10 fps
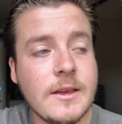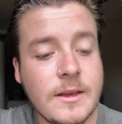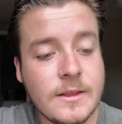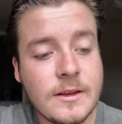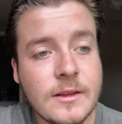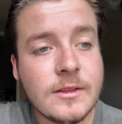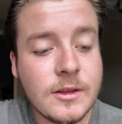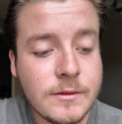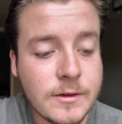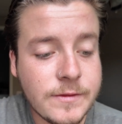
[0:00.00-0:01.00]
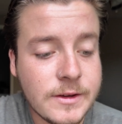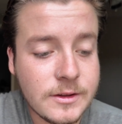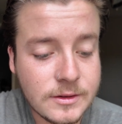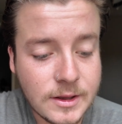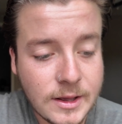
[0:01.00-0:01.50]
And then, you ever
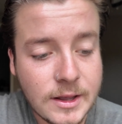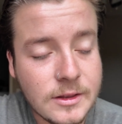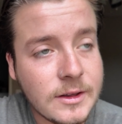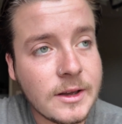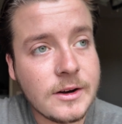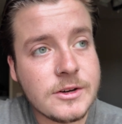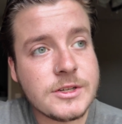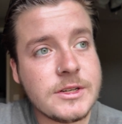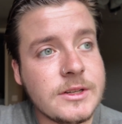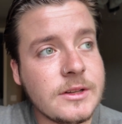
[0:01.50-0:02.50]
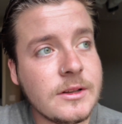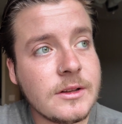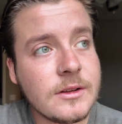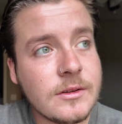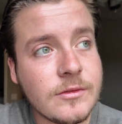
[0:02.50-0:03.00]
feel that healing energy
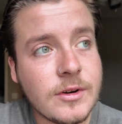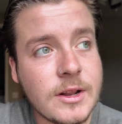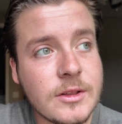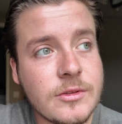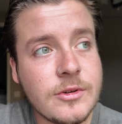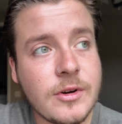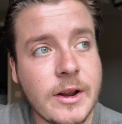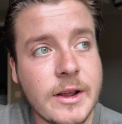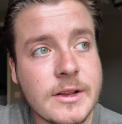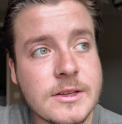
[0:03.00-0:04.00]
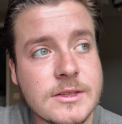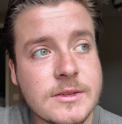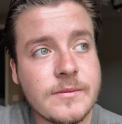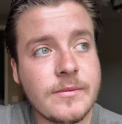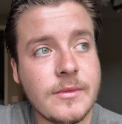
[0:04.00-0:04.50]
running through your hands?